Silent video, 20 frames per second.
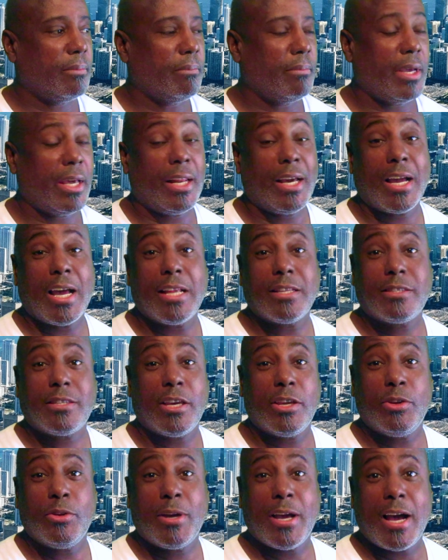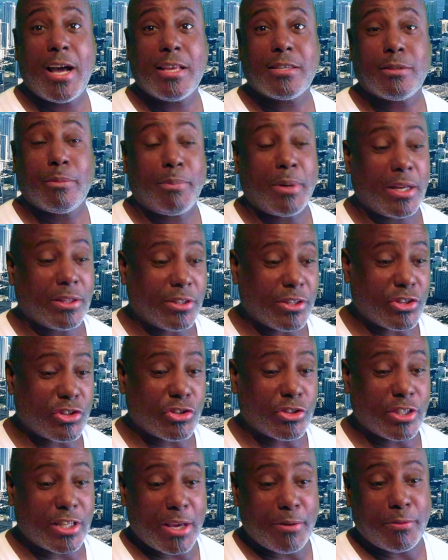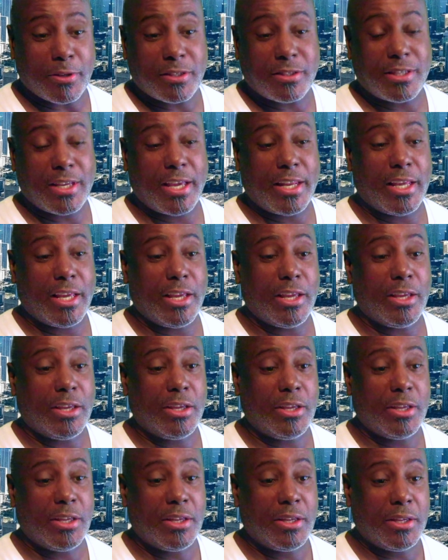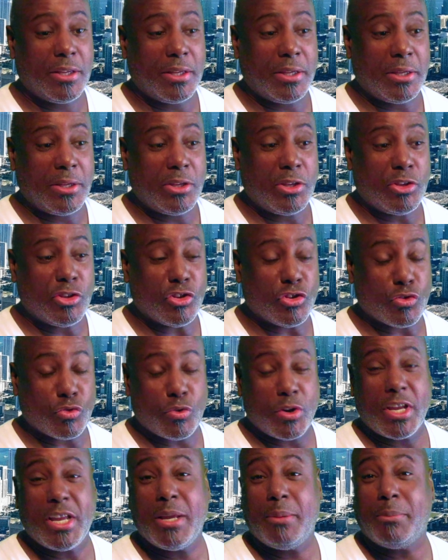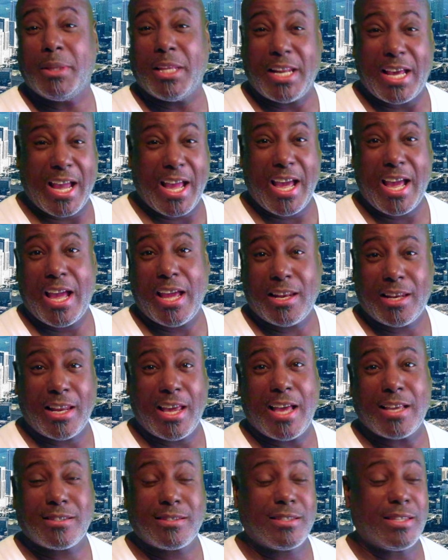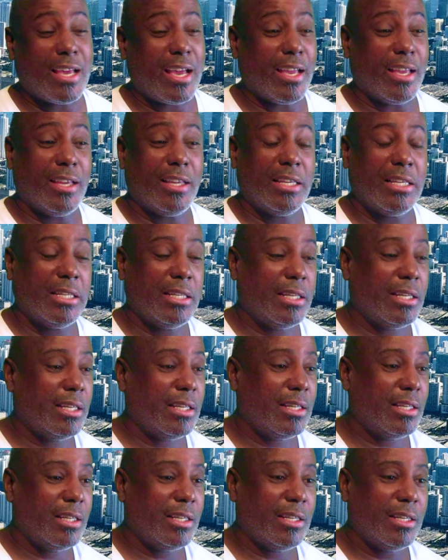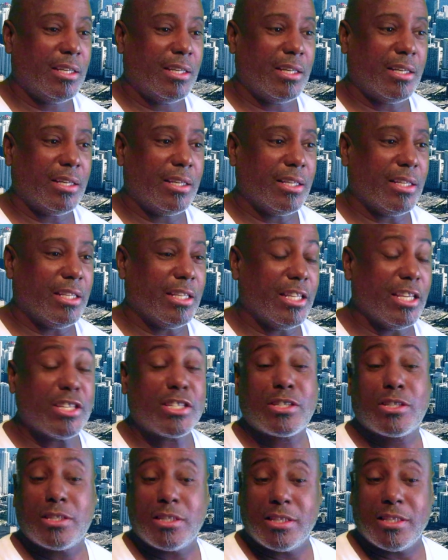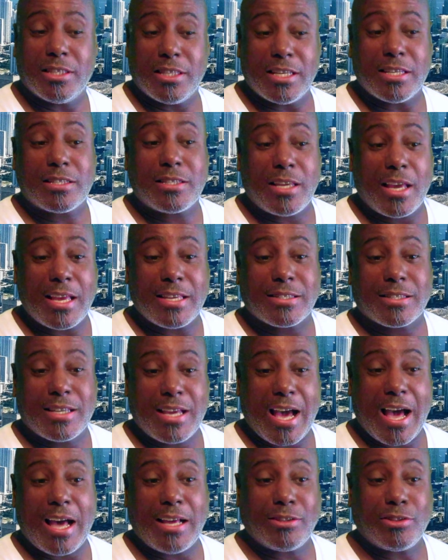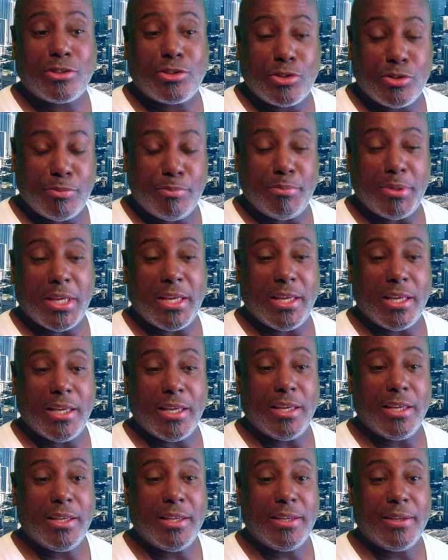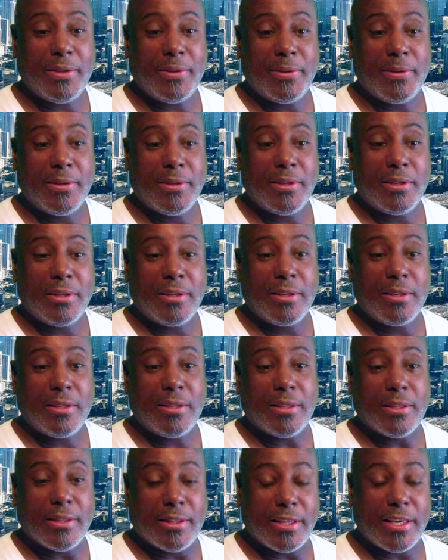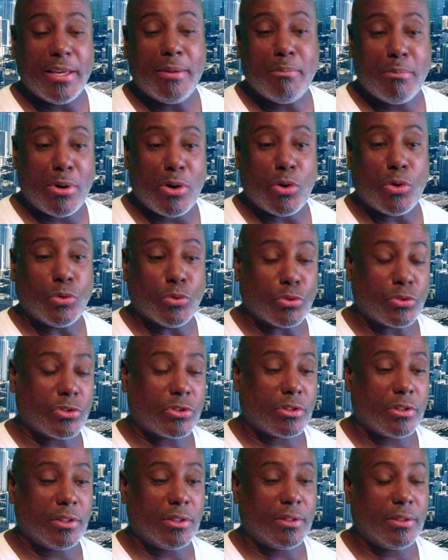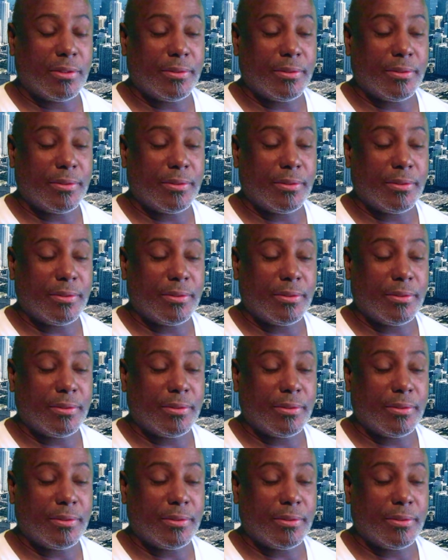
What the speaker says: Man, I gotta tell you guys about this devastating dream that I had last night. This has got to be the most